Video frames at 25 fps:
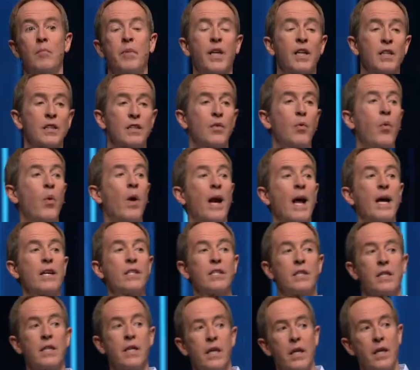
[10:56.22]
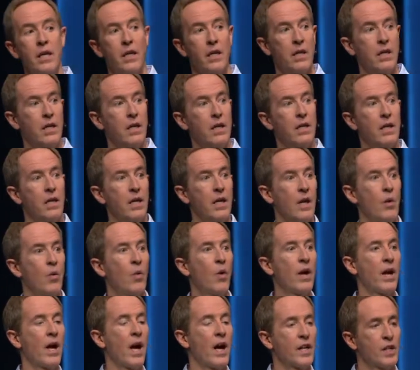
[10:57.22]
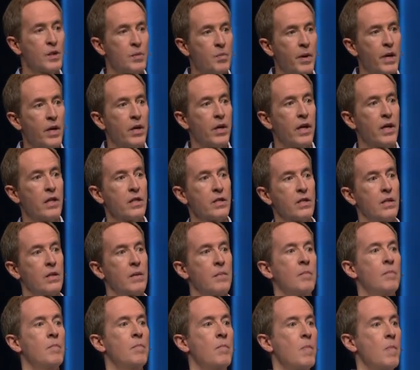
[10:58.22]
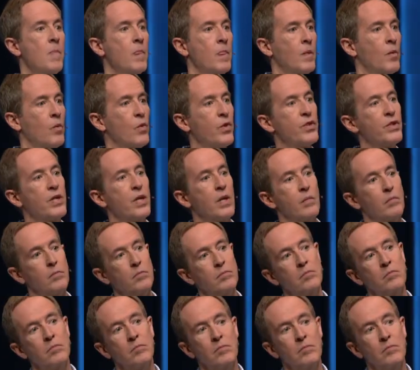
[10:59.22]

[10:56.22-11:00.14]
because of what I see and what I experience with Tim.